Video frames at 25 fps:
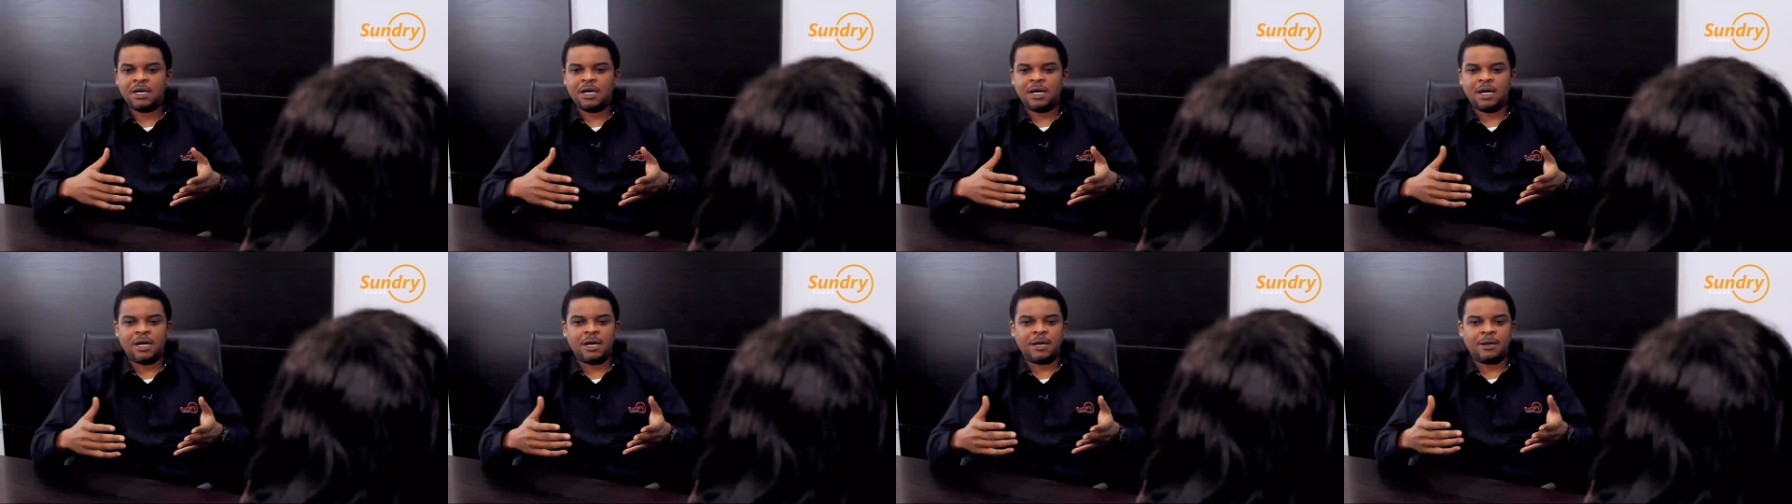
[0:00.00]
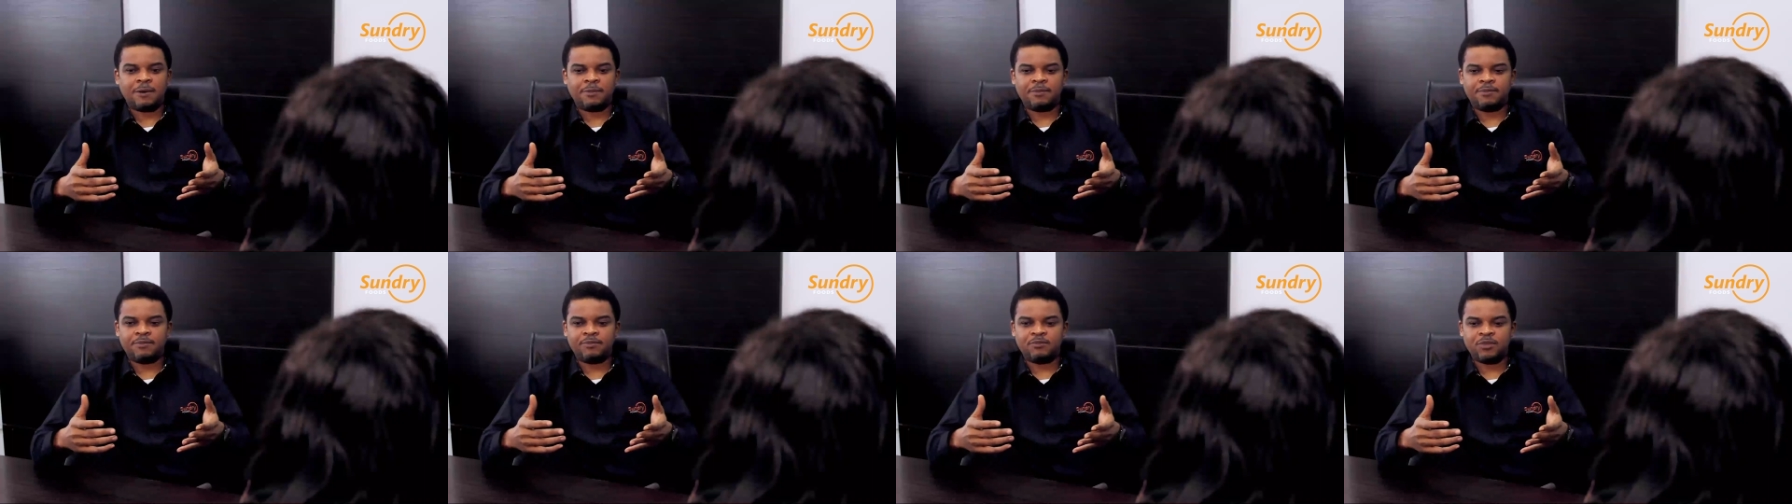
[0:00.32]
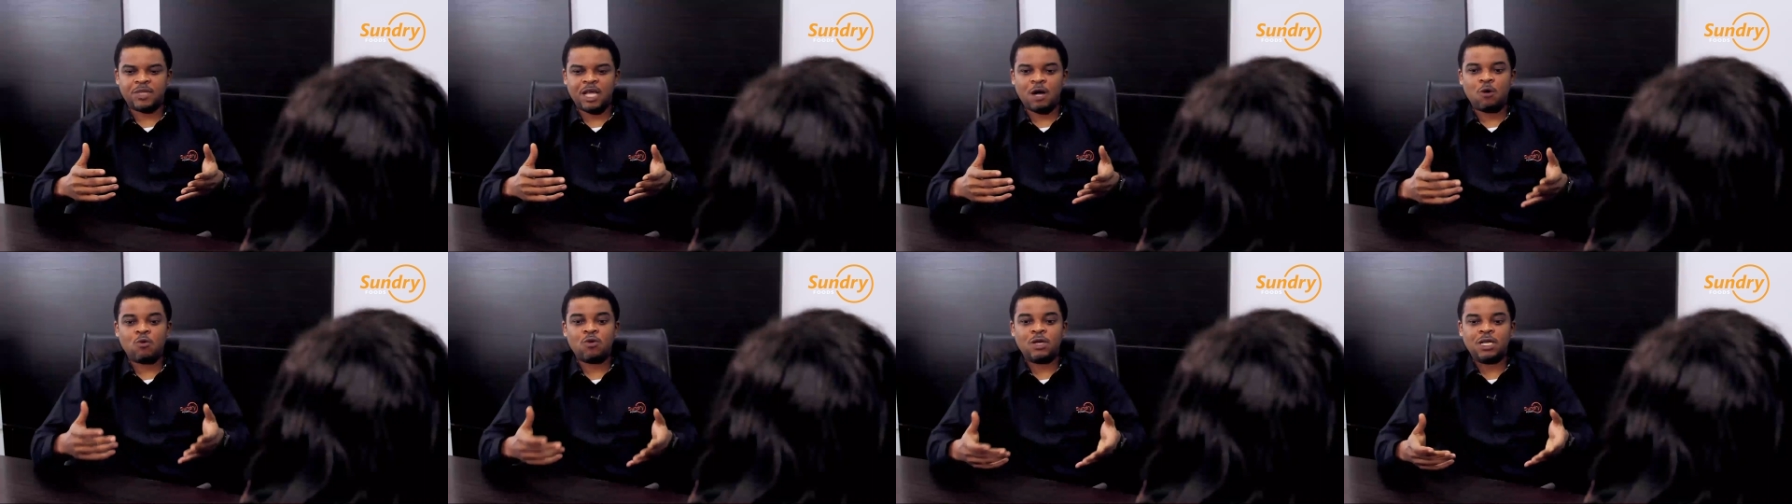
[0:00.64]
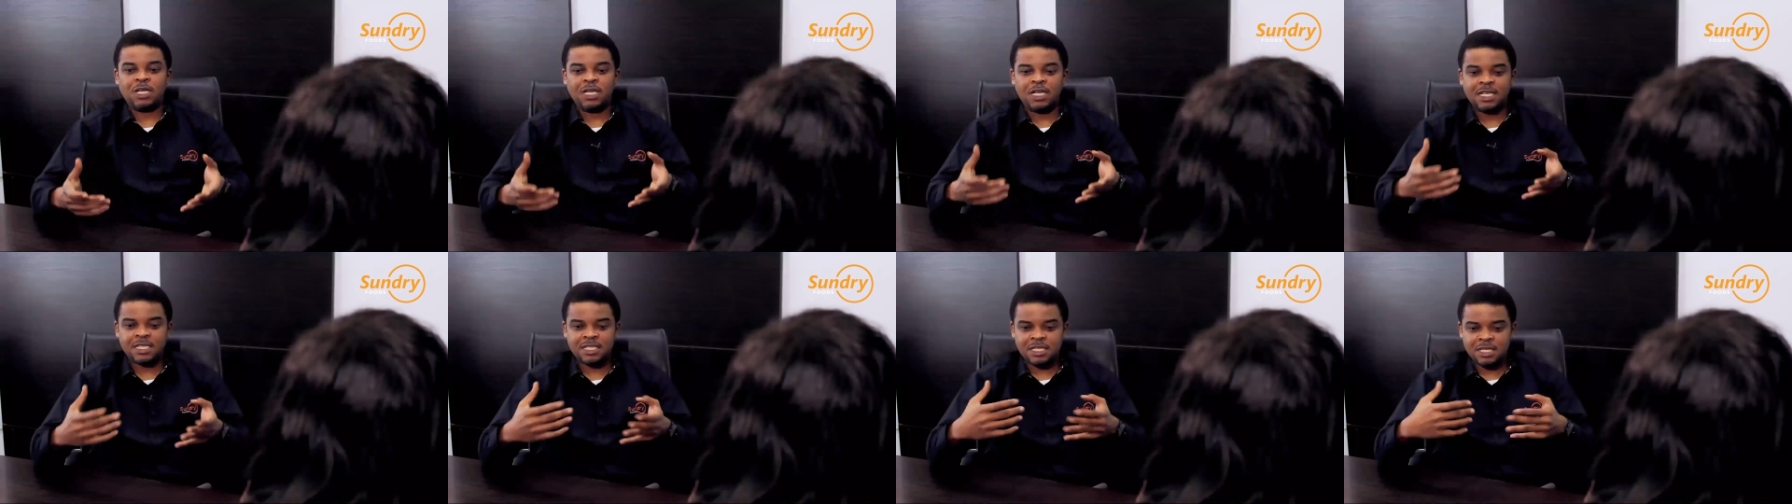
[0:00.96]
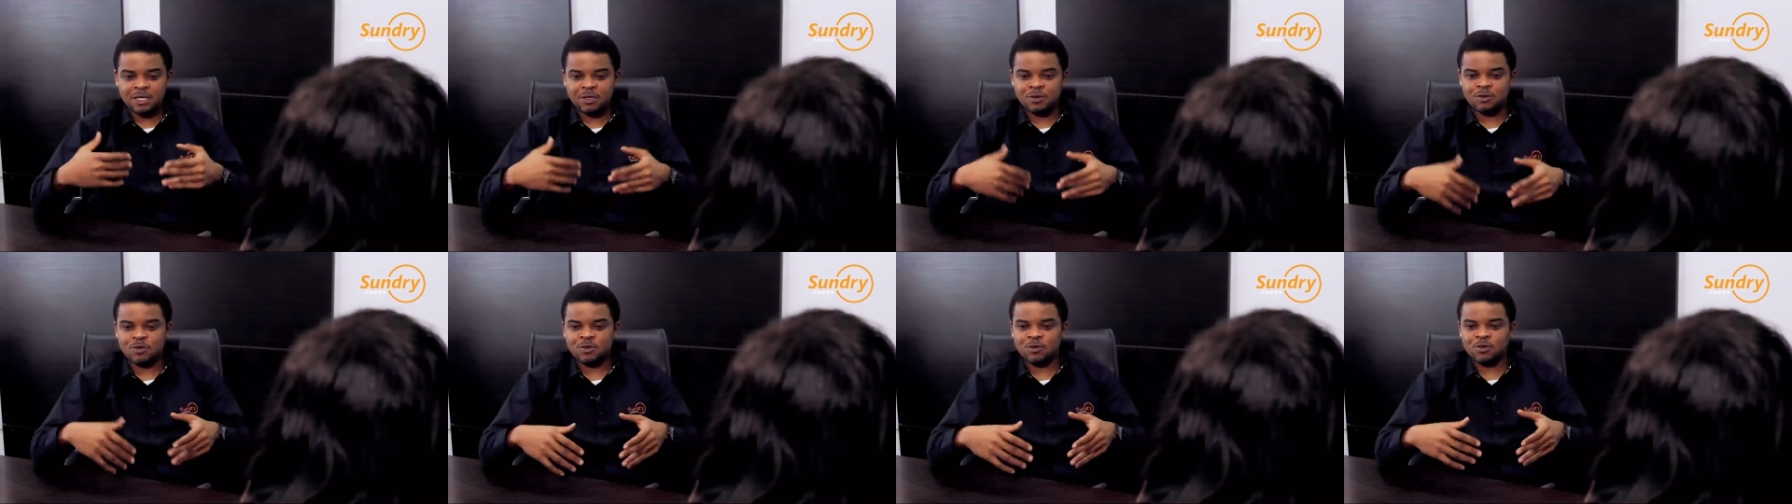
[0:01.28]
um, that we
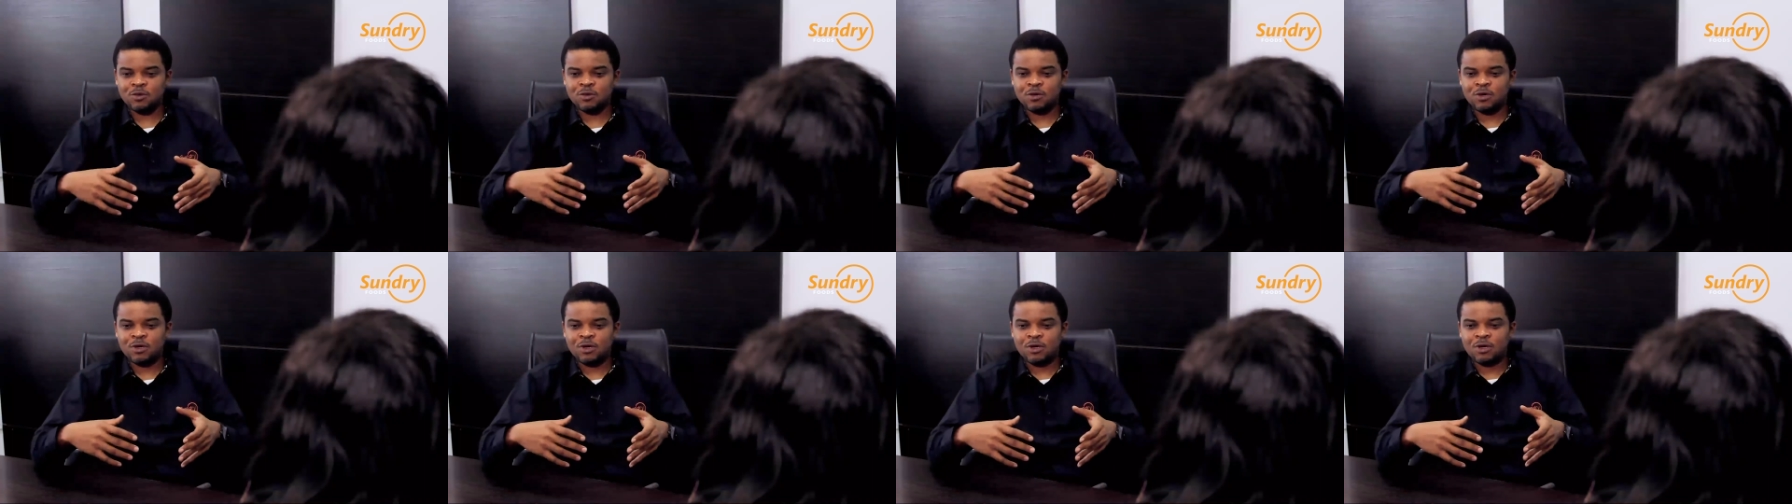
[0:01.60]
listen to,